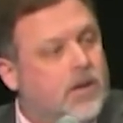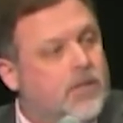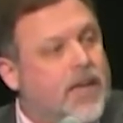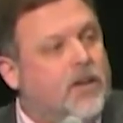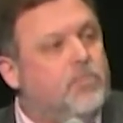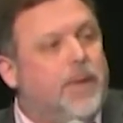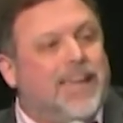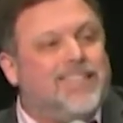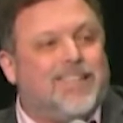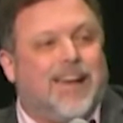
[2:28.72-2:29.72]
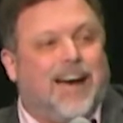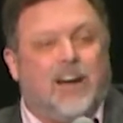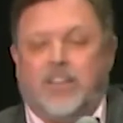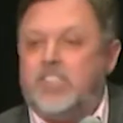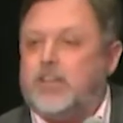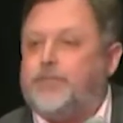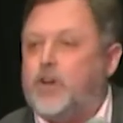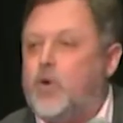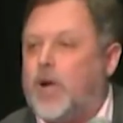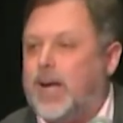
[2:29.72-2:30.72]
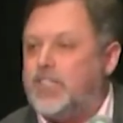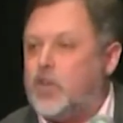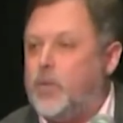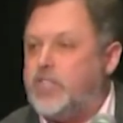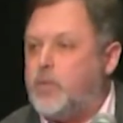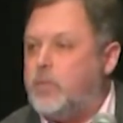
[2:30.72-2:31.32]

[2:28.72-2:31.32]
They could be in denial and suffer no consequence.